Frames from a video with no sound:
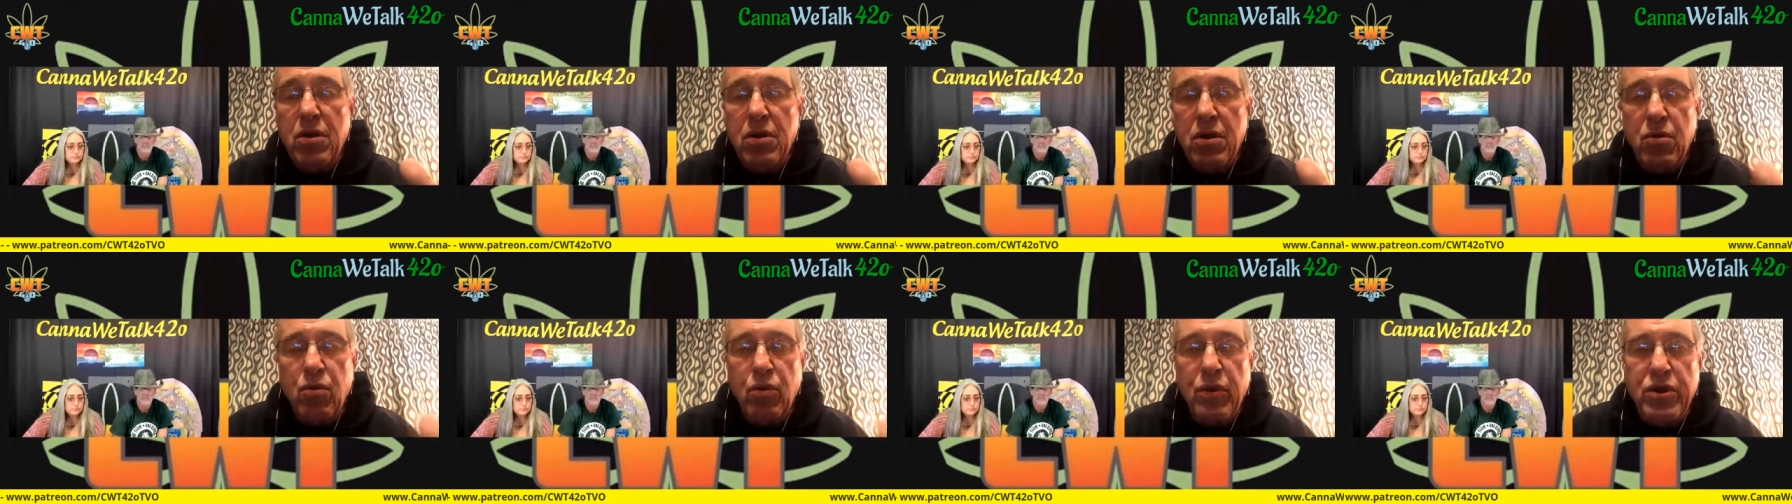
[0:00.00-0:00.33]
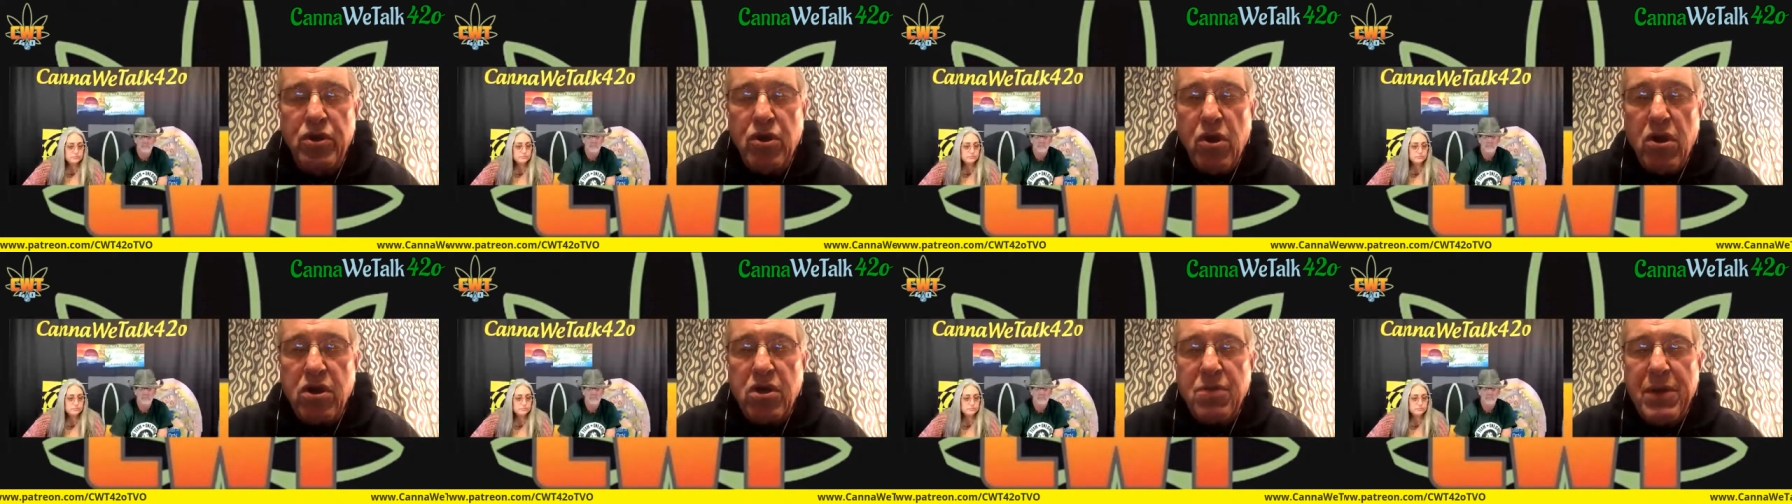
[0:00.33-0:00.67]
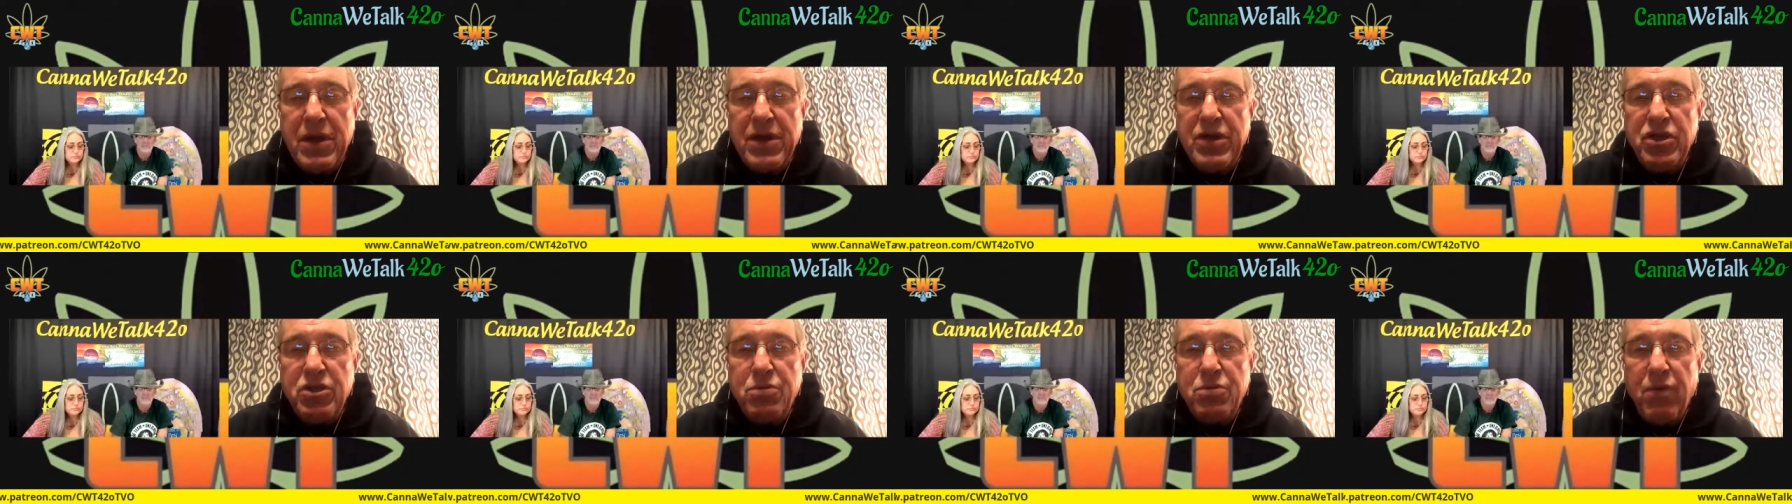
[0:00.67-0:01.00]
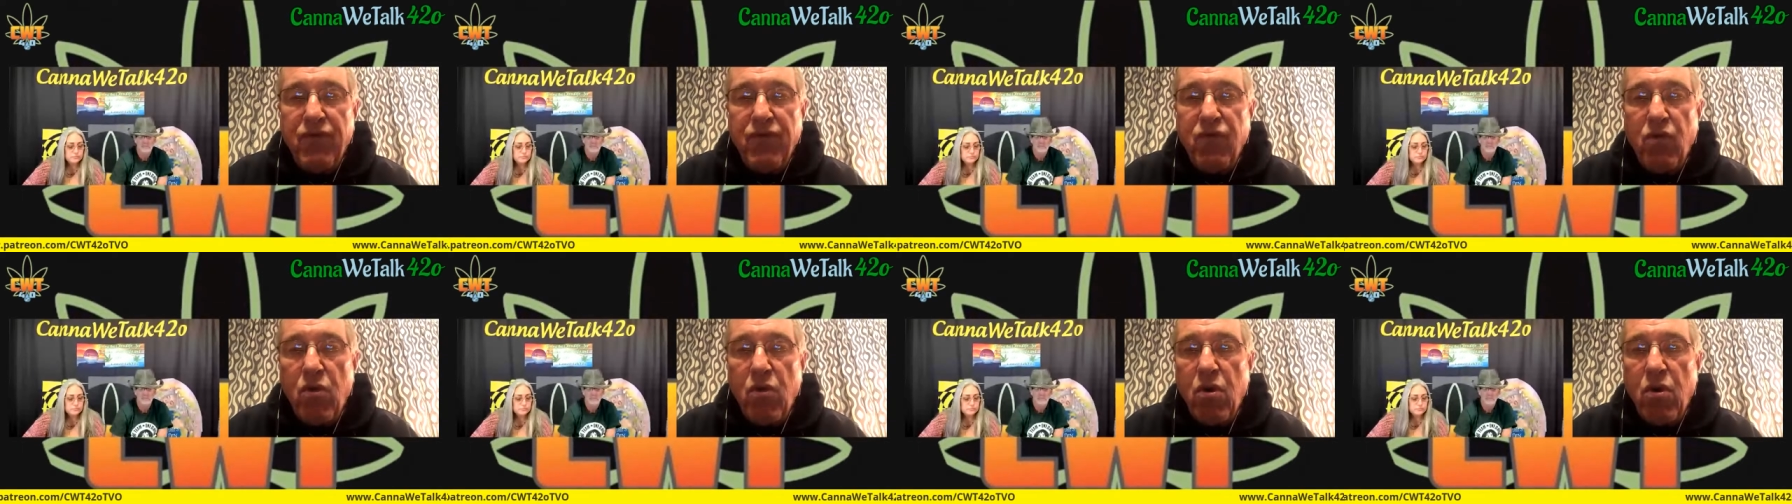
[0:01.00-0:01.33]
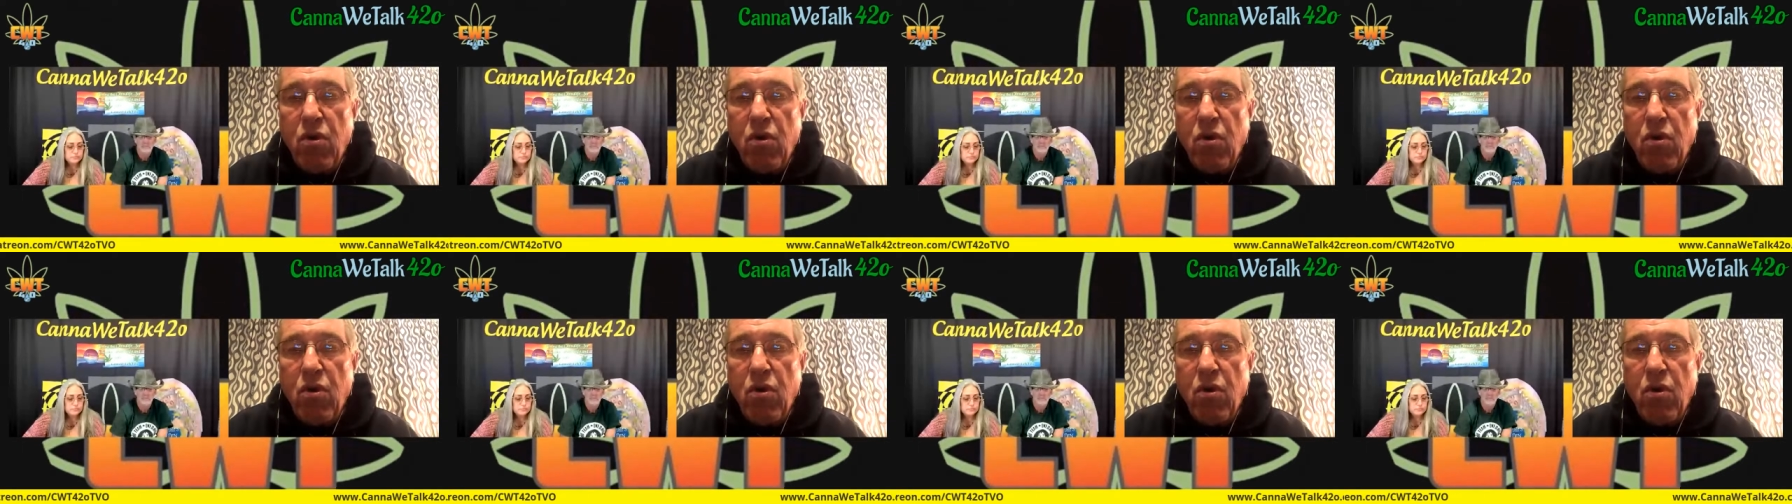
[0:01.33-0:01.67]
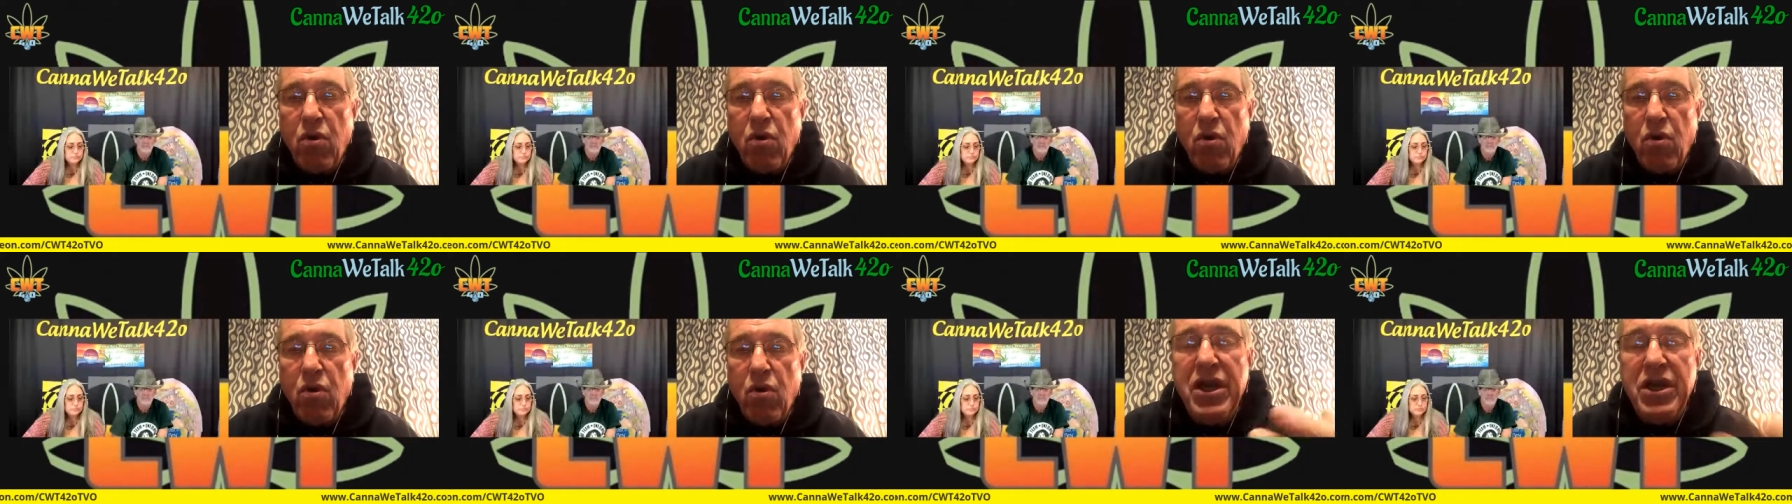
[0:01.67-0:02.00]
we talked about this before,
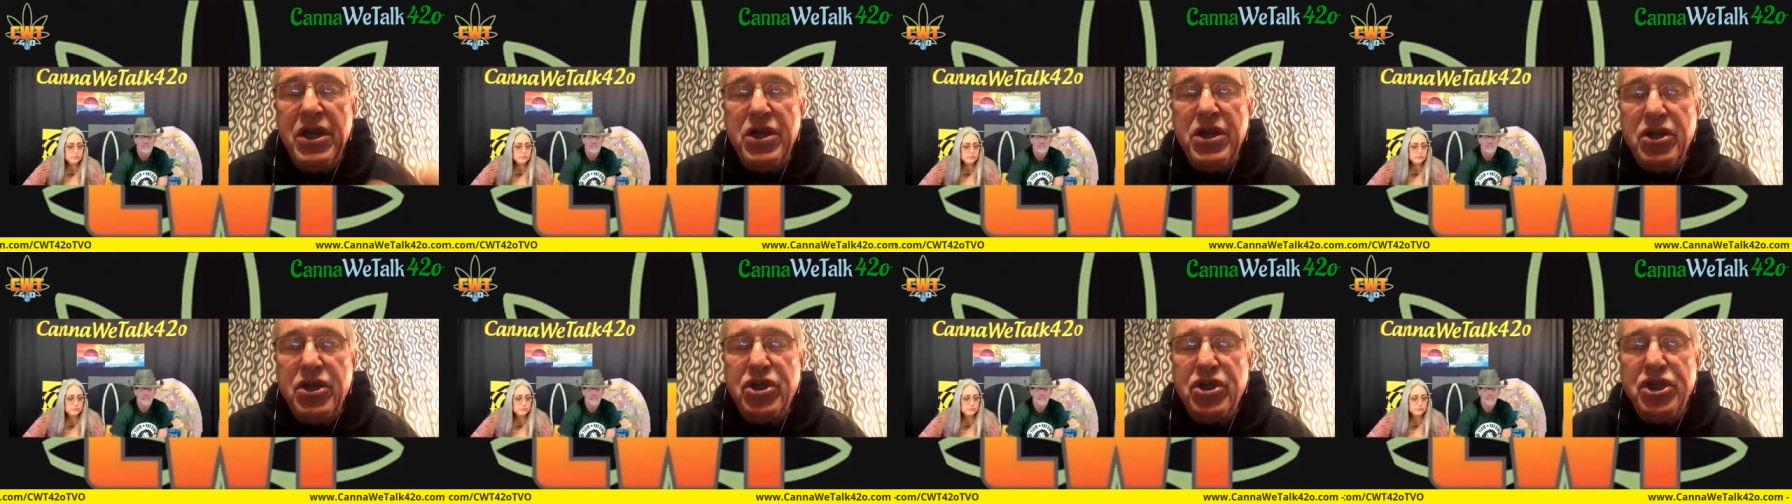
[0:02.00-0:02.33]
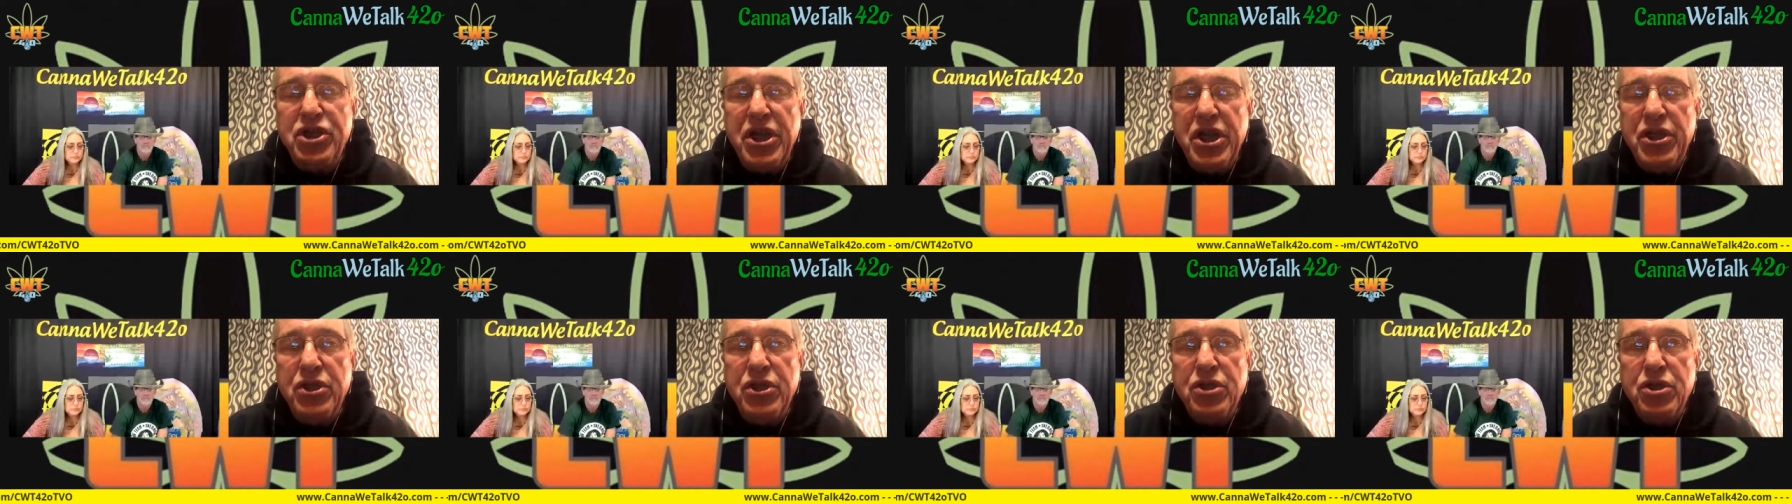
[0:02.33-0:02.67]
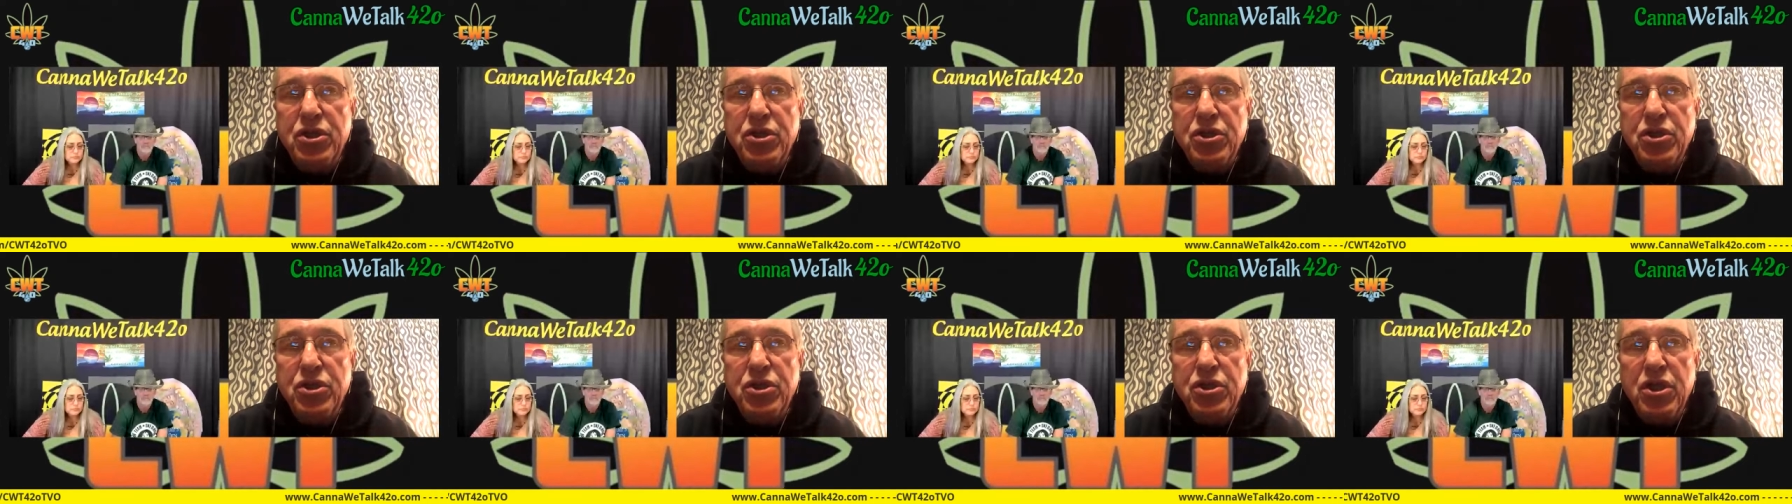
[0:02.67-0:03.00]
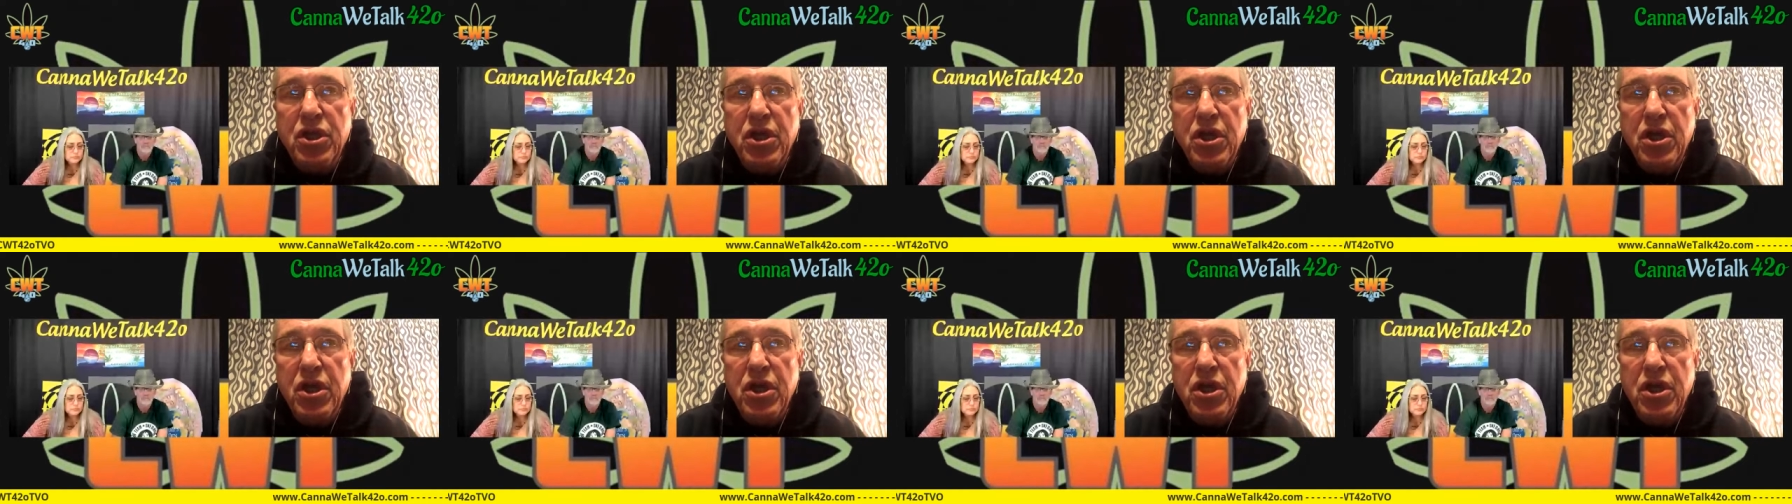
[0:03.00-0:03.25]
many diseases